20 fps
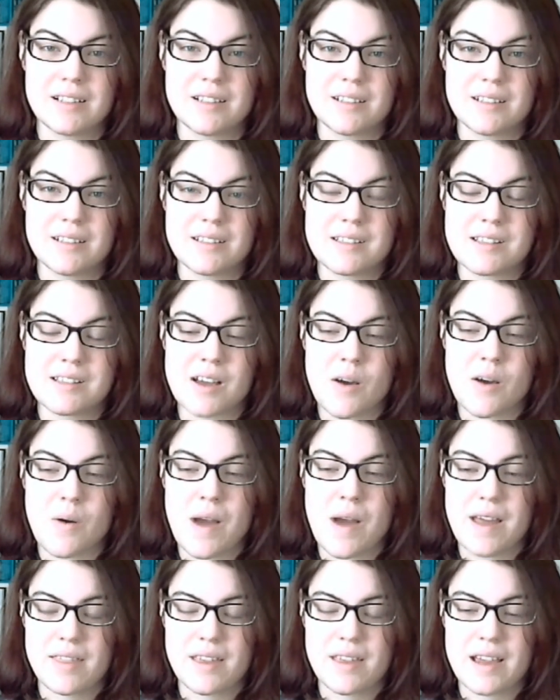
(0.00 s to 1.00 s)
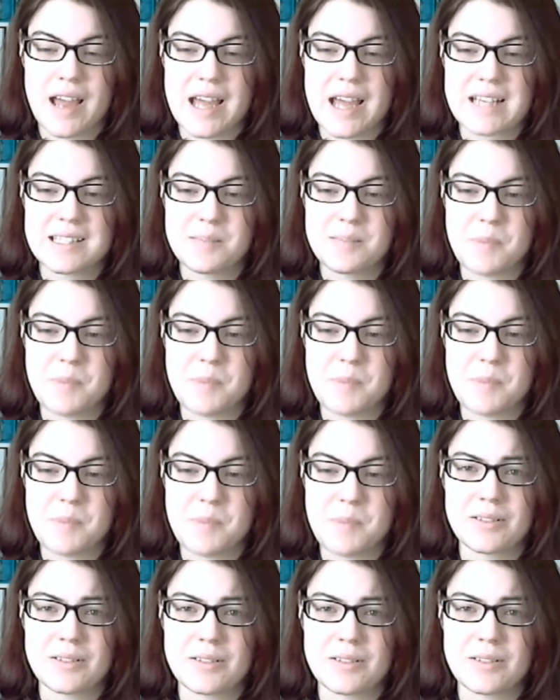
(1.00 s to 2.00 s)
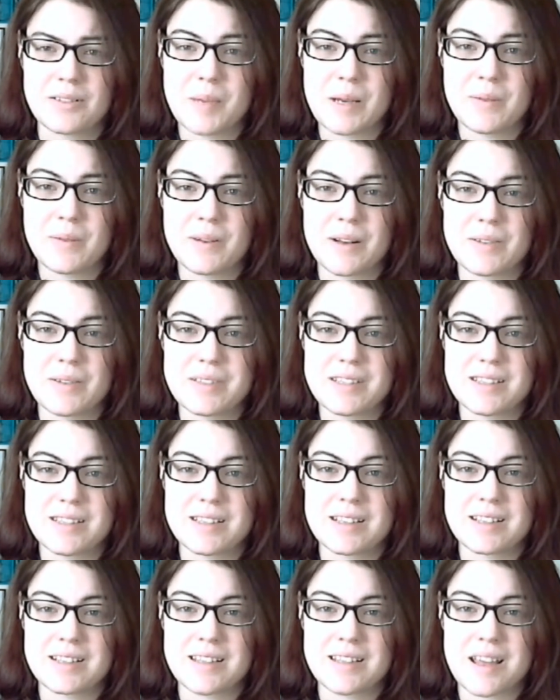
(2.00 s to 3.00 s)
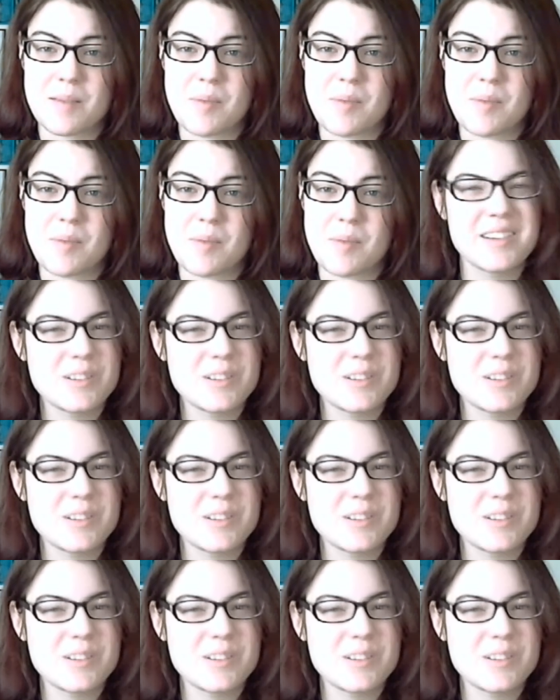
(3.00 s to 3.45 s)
So I think I spaced out a little bit when I was listening to that part. That's